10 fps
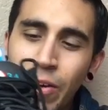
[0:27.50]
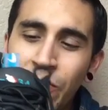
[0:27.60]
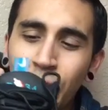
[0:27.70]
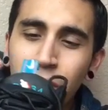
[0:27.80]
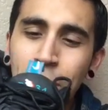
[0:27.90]

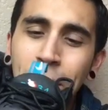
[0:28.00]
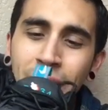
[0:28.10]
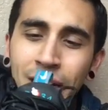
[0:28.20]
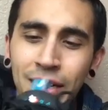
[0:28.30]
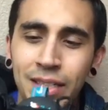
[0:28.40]
40
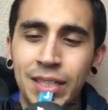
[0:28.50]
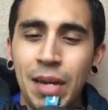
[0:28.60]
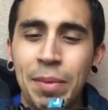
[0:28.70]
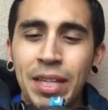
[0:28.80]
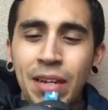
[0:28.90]
bucks.
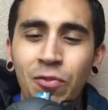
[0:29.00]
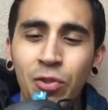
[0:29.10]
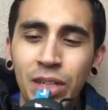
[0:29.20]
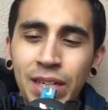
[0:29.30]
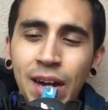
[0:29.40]
I mean, they've
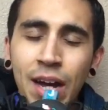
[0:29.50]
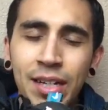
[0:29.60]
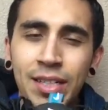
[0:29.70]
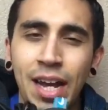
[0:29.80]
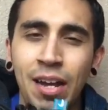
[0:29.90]
really
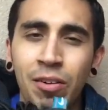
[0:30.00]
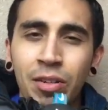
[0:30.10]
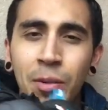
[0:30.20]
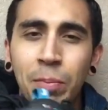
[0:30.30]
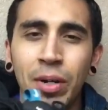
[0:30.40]
gone
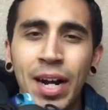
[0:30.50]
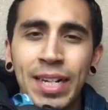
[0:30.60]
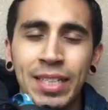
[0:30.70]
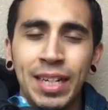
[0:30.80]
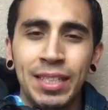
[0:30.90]
down on
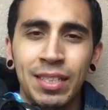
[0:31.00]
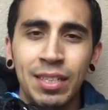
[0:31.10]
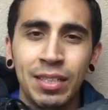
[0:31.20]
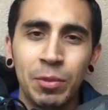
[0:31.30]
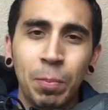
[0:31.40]
price, I guess
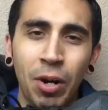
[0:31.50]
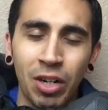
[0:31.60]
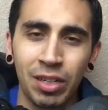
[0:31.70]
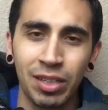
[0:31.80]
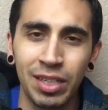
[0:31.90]
because
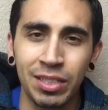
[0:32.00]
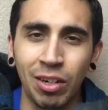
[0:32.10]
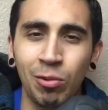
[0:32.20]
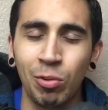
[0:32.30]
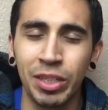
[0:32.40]
Barkleys
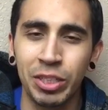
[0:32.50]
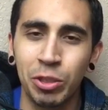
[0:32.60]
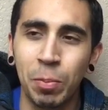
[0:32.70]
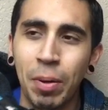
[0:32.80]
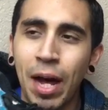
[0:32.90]
aren't really
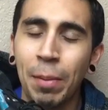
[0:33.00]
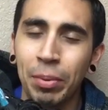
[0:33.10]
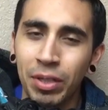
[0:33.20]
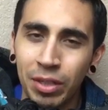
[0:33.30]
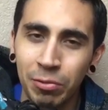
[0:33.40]
too
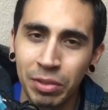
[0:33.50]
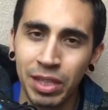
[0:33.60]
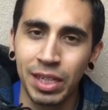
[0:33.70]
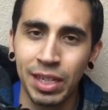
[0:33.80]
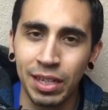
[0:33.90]
popular
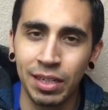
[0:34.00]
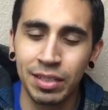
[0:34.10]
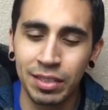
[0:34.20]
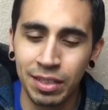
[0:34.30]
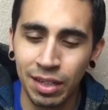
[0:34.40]
with the
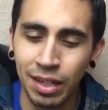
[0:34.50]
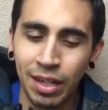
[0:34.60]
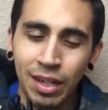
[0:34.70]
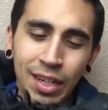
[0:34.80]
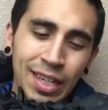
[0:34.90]
kids.
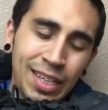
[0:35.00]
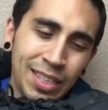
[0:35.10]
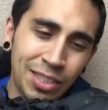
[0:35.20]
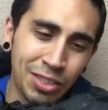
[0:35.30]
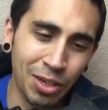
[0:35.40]

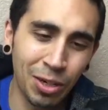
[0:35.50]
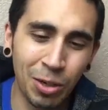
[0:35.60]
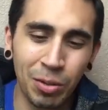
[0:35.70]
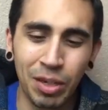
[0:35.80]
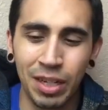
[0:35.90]

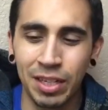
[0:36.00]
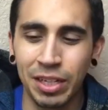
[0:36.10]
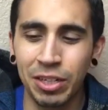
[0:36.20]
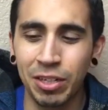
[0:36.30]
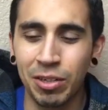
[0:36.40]
So,
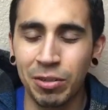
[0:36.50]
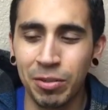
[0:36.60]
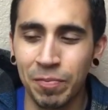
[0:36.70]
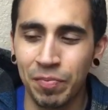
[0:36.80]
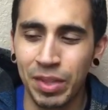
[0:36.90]
you
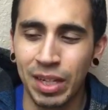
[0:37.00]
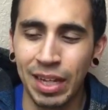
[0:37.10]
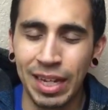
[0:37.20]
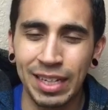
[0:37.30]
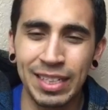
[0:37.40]
know,
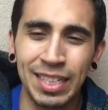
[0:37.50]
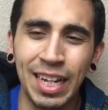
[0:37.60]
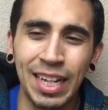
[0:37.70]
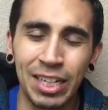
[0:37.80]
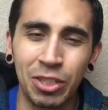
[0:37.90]
like it's
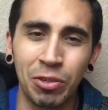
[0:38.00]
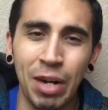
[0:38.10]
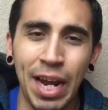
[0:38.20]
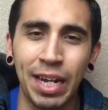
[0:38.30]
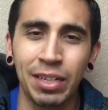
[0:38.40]
not like
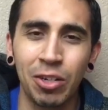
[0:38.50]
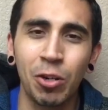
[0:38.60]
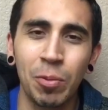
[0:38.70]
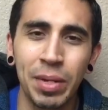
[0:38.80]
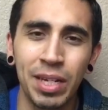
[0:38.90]
Durant,
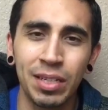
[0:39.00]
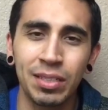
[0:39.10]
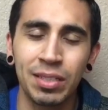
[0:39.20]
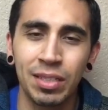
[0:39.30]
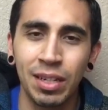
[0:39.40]

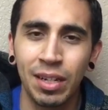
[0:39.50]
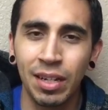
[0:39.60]
Kobe's,